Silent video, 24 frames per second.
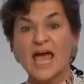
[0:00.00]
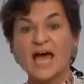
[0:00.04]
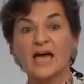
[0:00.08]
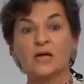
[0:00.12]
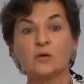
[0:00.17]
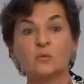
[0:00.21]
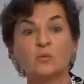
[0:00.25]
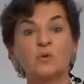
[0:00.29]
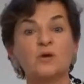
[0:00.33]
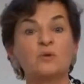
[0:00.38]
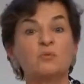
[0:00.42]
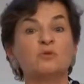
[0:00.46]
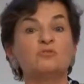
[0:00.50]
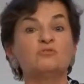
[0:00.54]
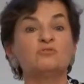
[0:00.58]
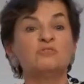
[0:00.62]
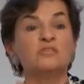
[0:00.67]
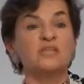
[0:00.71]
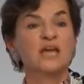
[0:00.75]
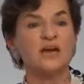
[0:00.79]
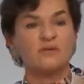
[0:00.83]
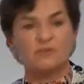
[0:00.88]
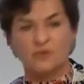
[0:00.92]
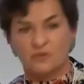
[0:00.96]
And we will
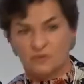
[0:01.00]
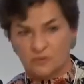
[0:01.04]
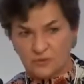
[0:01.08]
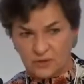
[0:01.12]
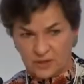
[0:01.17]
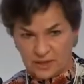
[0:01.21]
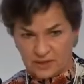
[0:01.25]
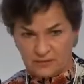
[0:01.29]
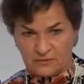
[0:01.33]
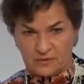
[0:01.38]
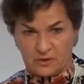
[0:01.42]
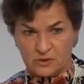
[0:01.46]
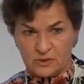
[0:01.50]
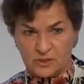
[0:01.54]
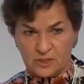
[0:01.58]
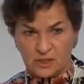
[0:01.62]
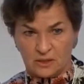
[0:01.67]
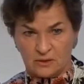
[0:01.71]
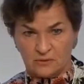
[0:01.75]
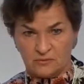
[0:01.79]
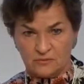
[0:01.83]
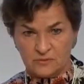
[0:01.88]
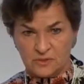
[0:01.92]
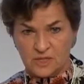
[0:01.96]
never forgive
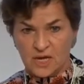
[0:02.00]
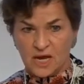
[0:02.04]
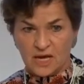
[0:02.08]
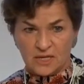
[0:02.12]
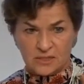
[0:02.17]
ourselves